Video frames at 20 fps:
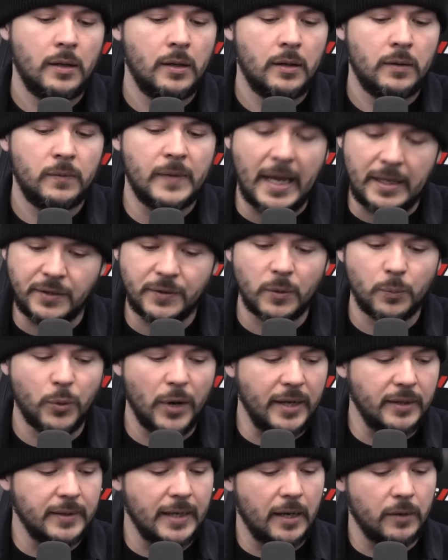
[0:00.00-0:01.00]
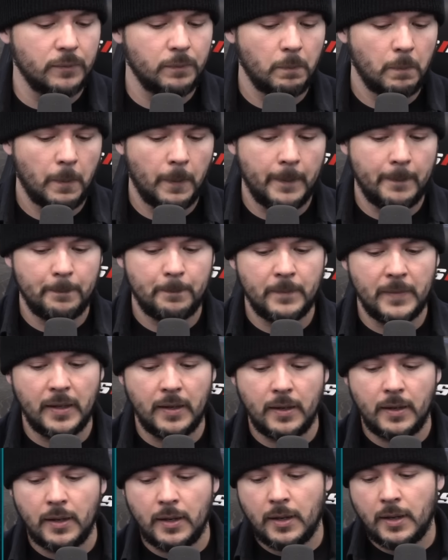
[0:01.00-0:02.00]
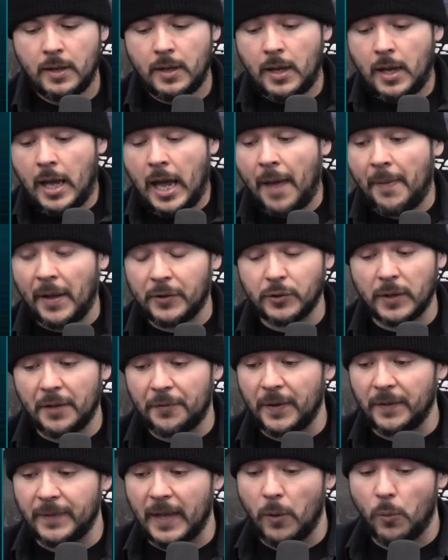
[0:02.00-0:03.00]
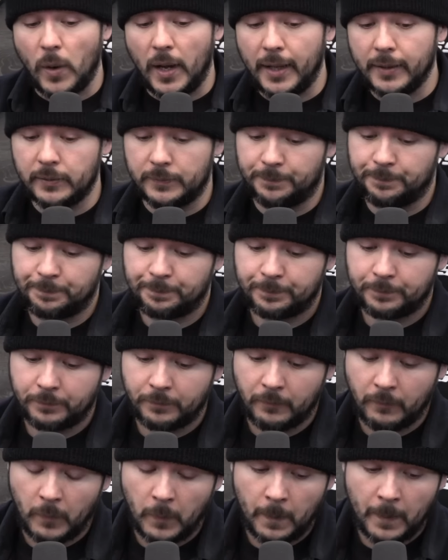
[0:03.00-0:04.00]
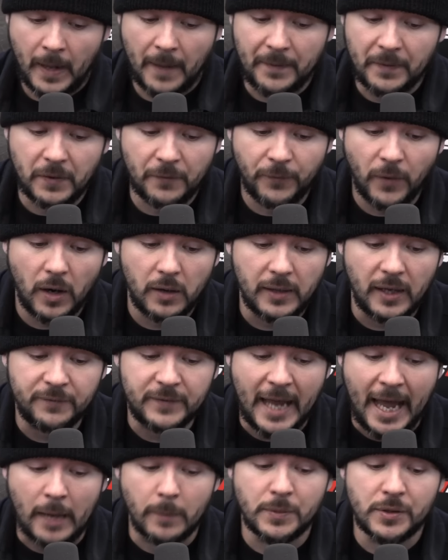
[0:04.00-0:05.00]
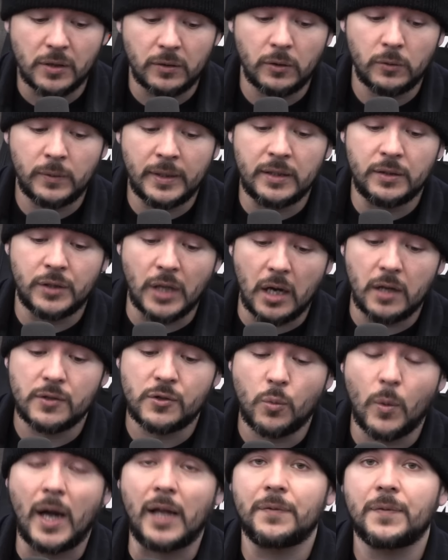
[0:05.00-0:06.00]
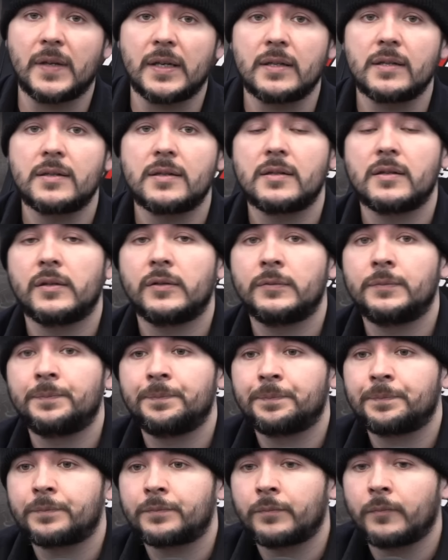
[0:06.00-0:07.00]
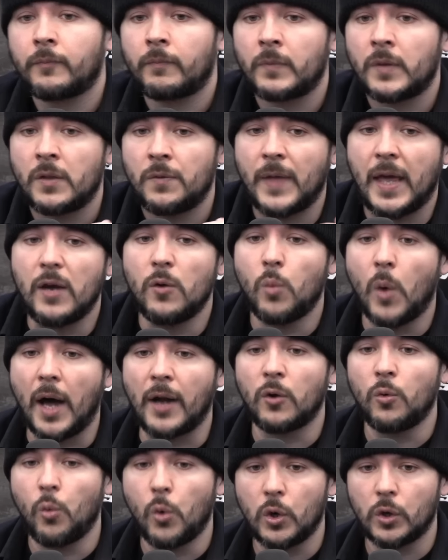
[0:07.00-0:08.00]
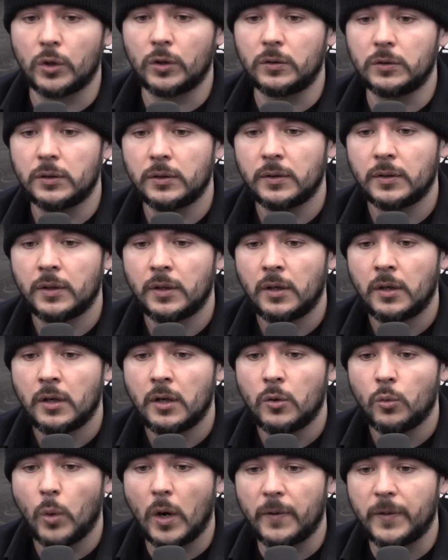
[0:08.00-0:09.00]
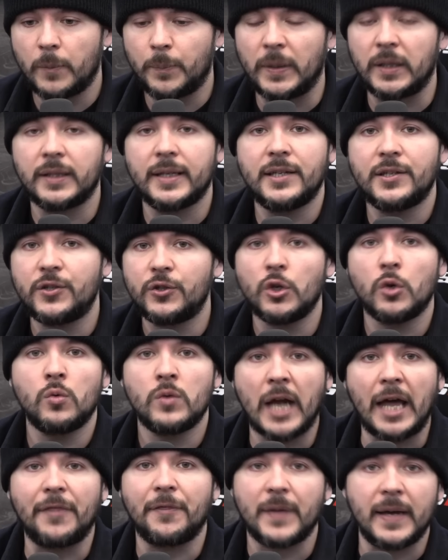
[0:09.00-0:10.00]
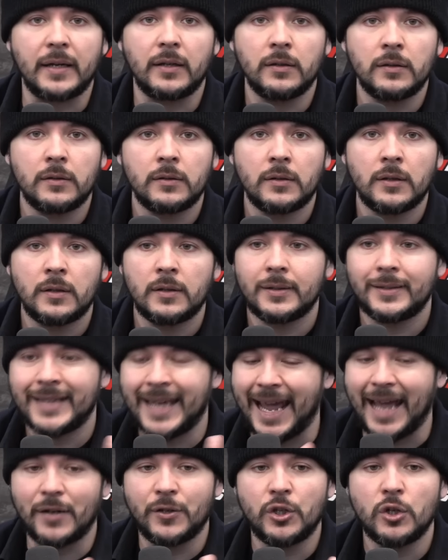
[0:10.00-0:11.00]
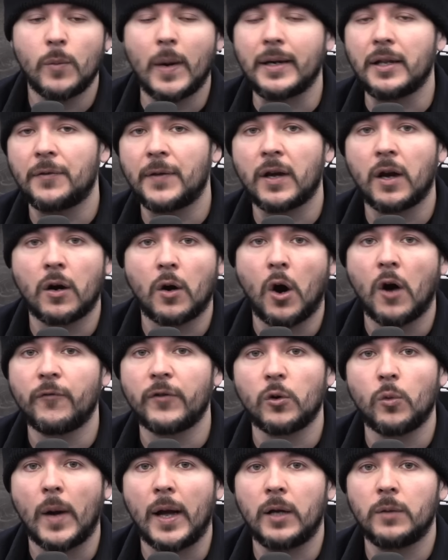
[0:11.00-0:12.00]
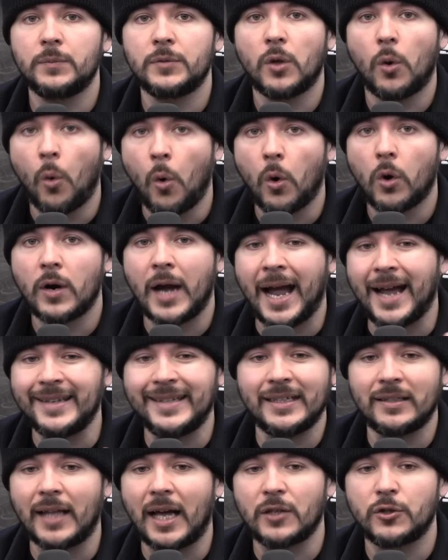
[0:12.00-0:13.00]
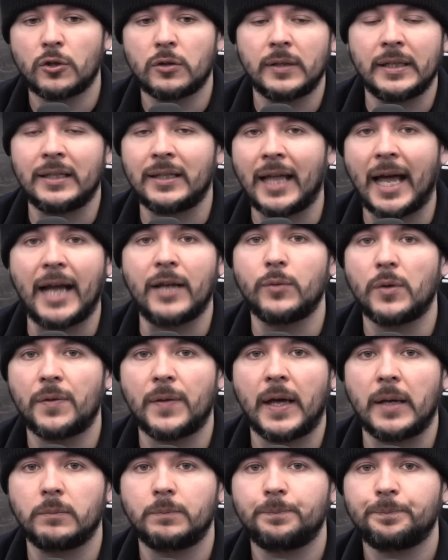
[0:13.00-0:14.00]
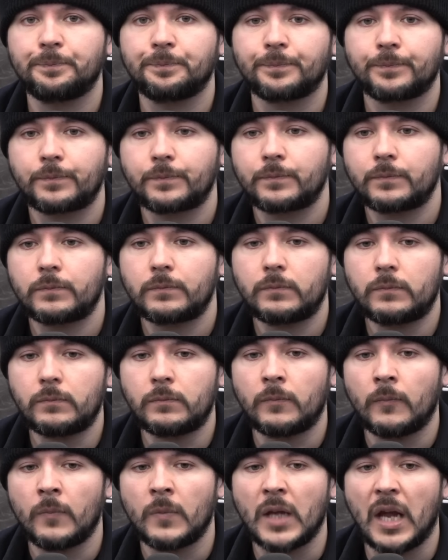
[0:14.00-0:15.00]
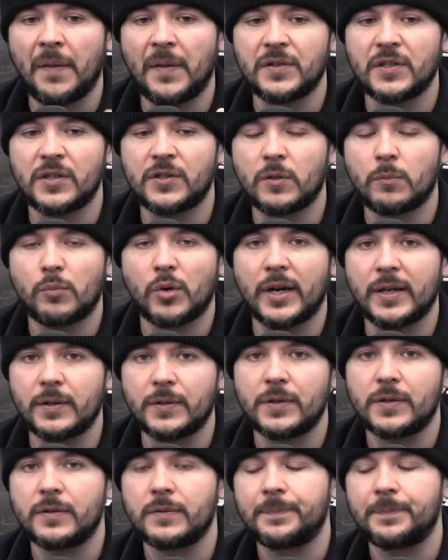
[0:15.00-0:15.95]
That's the breakdown. And that's what I think they want. I think the far left absolutely does want this. They want a world where the police do nothing, can't do anything, are overwhelmed, or ideologically aligned with them, and the system breaks.